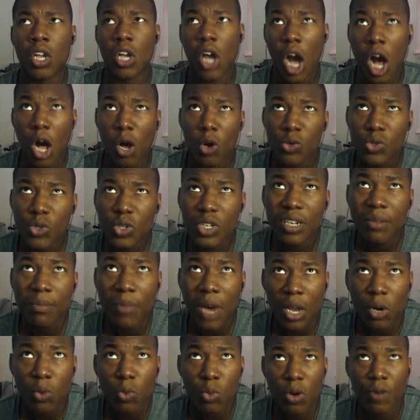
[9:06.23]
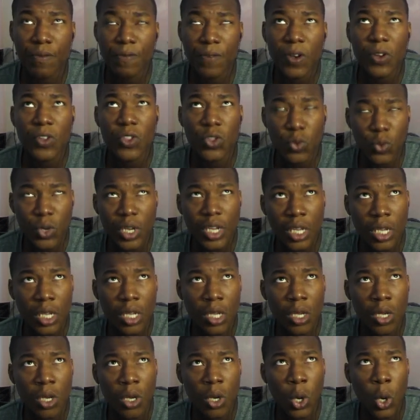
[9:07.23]
Call of Duty Modern Warfare
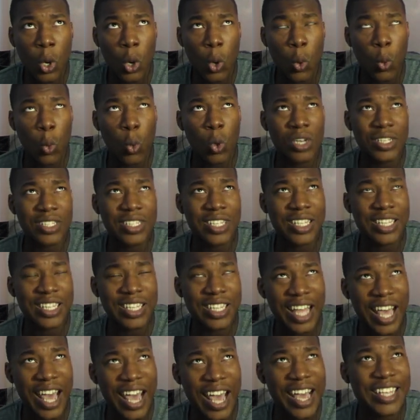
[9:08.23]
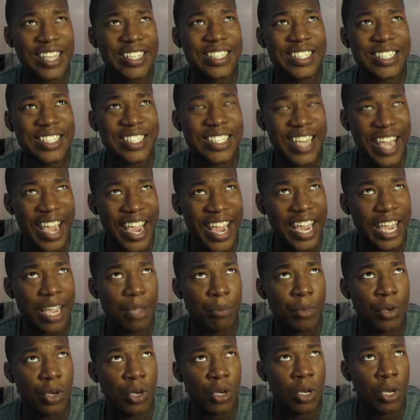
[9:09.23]
3 was the last
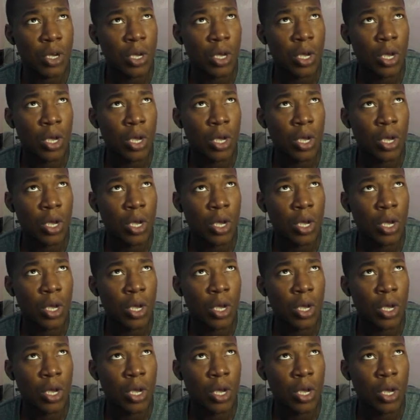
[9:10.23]
game.